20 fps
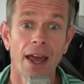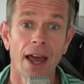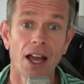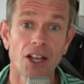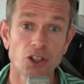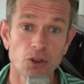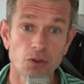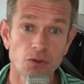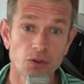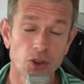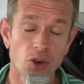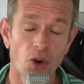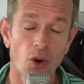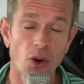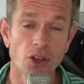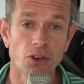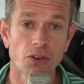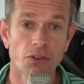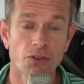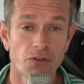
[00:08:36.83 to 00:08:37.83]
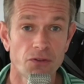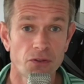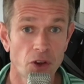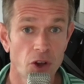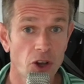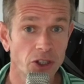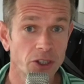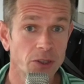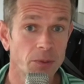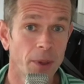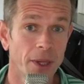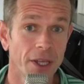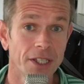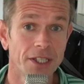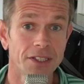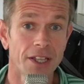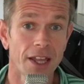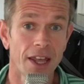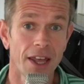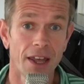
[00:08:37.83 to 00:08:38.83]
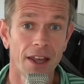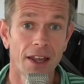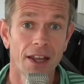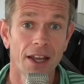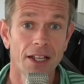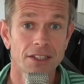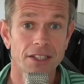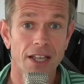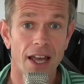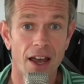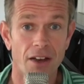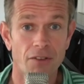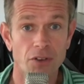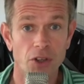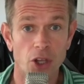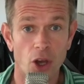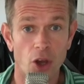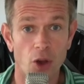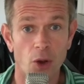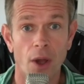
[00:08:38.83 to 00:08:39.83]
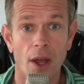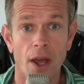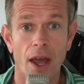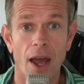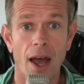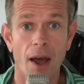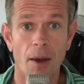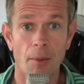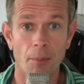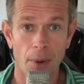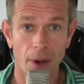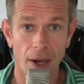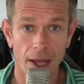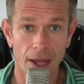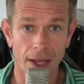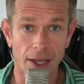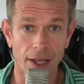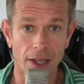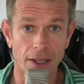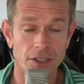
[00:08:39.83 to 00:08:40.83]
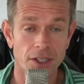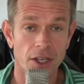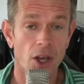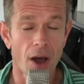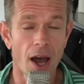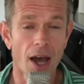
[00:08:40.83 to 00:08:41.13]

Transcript: and you've got your first piece there to have a go at playing it.